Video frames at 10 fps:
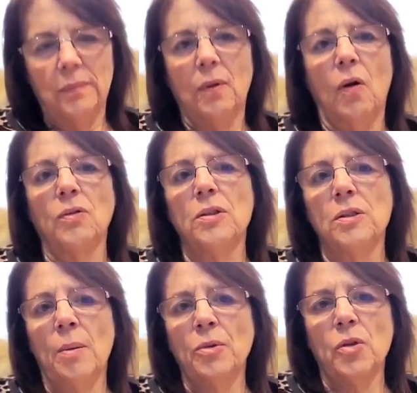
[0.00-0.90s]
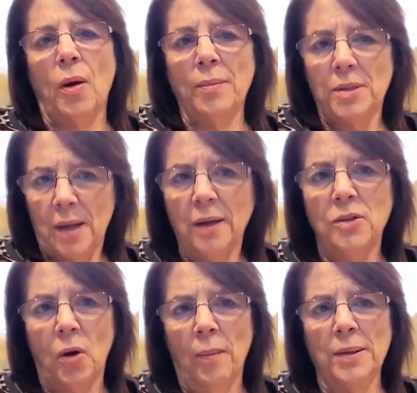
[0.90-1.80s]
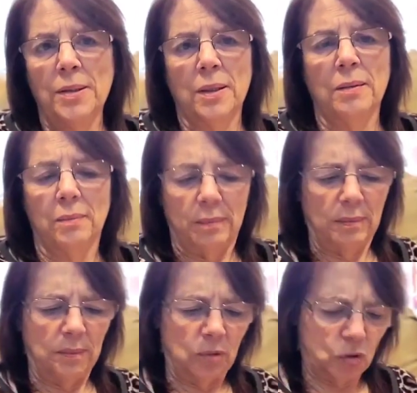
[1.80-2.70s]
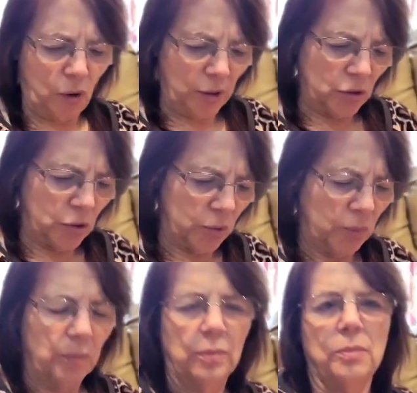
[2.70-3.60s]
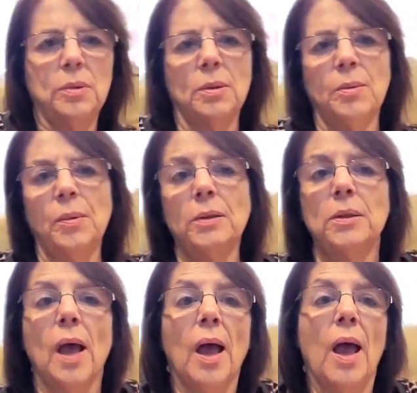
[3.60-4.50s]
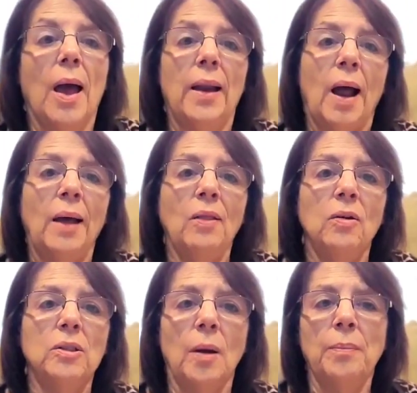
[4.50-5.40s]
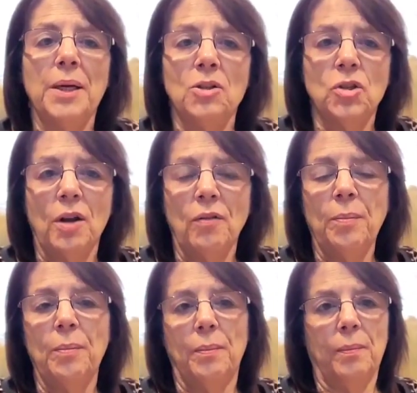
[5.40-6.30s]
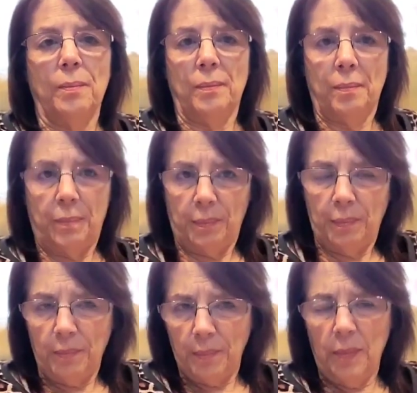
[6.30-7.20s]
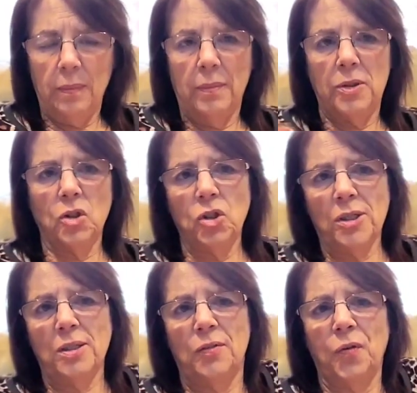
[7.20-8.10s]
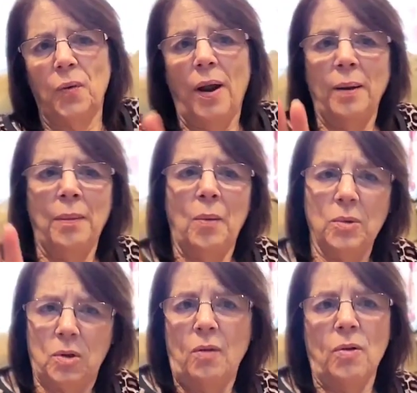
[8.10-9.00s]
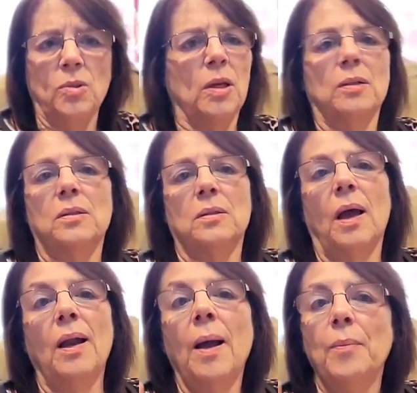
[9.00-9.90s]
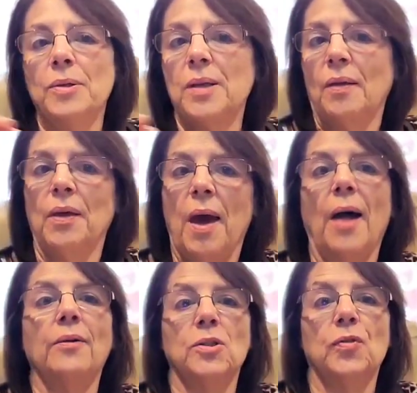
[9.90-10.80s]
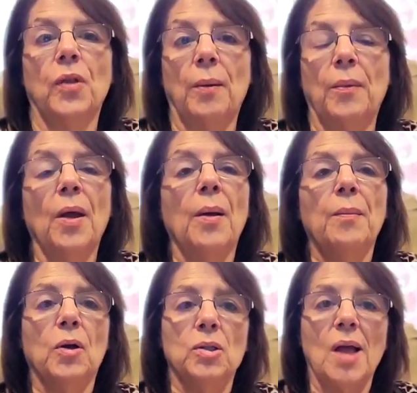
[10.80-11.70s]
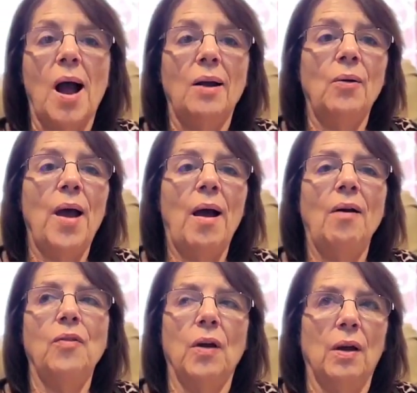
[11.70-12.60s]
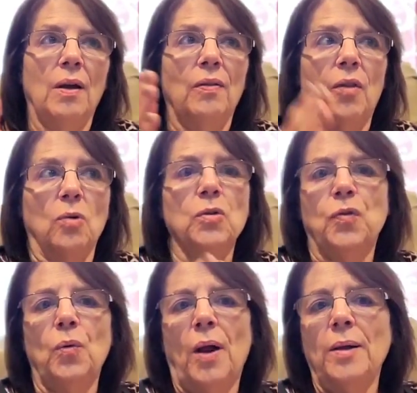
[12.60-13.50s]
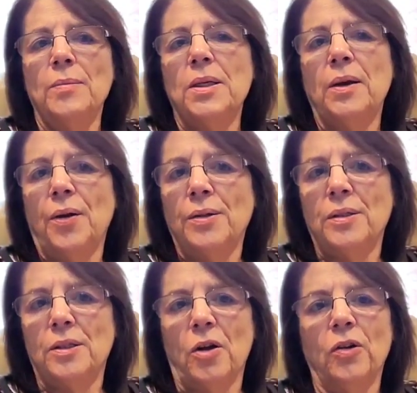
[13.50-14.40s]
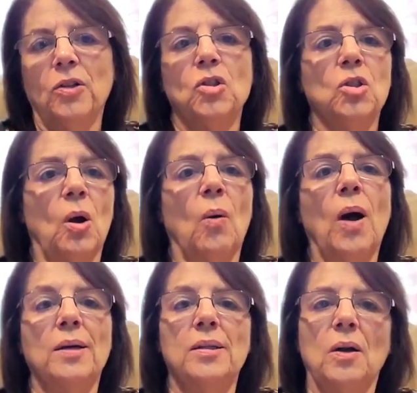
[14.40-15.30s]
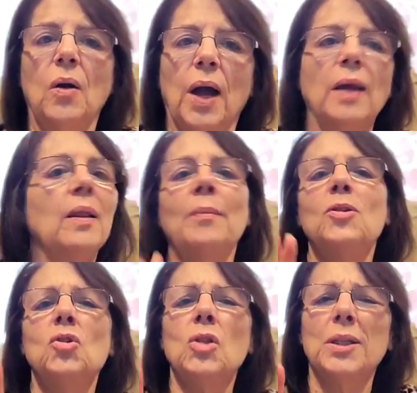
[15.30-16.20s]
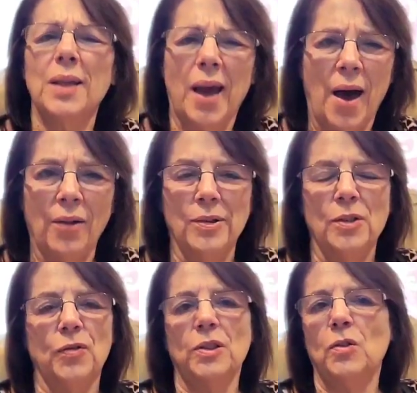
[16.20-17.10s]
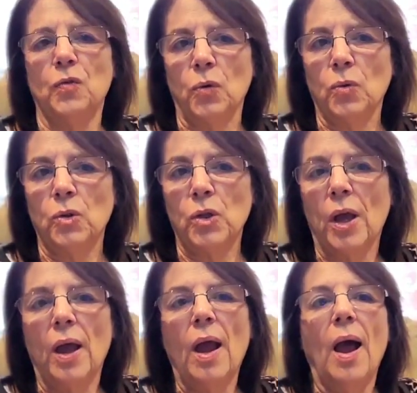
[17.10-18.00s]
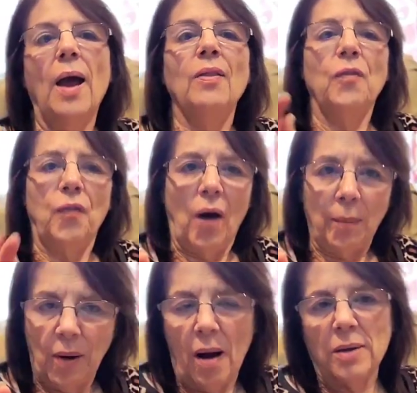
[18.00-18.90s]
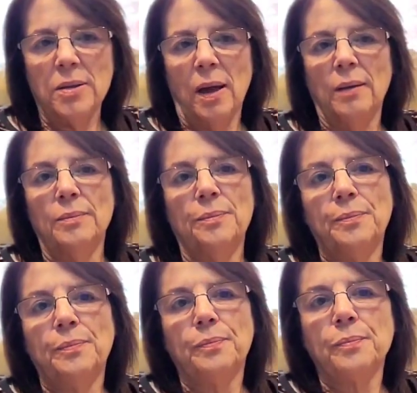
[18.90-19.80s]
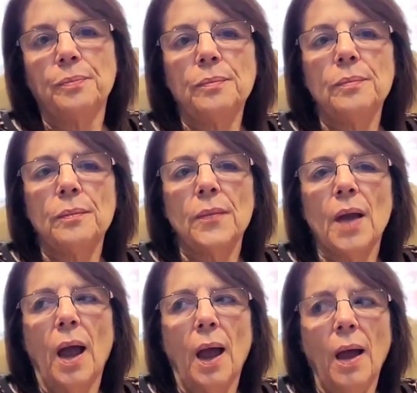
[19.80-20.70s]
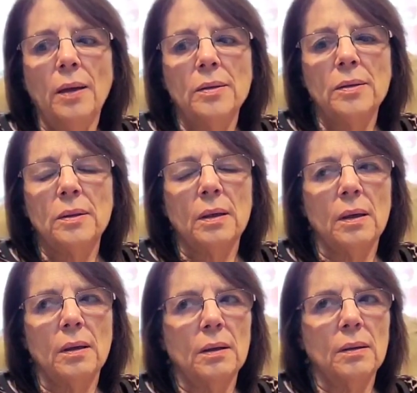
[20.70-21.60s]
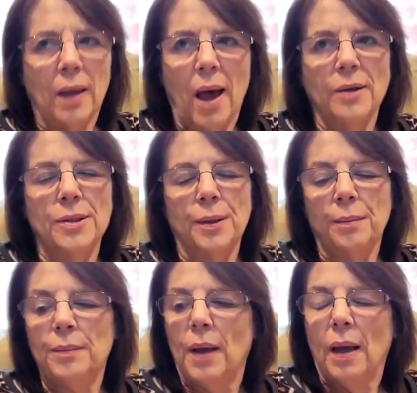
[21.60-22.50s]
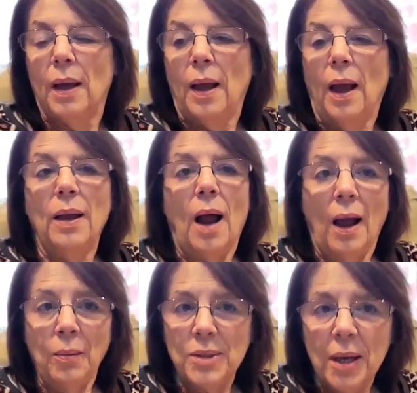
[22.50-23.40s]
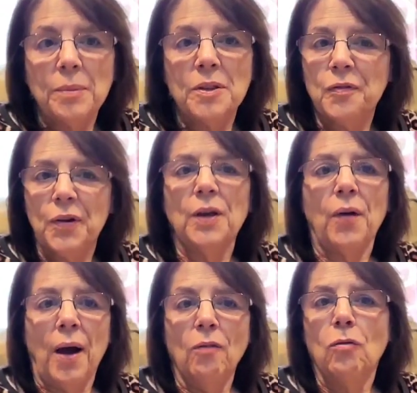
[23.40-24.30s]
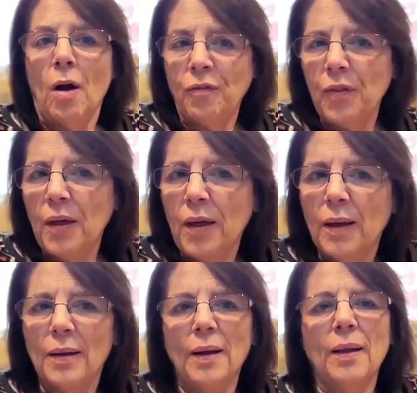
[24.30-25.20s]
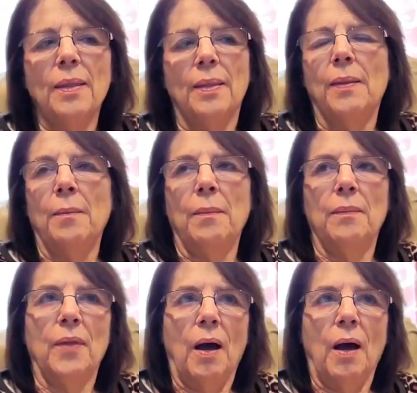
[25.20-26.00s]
over the summertime, the second time I did try to do Slimming World, and I looked up each and every suggested food item that was on those lists, and I put down the calories for them because I don't have those food items here necessarily. So I said, okay, let me just look at the calories for these foods and the fiber content and the calcium. And I was able to figure out roughly the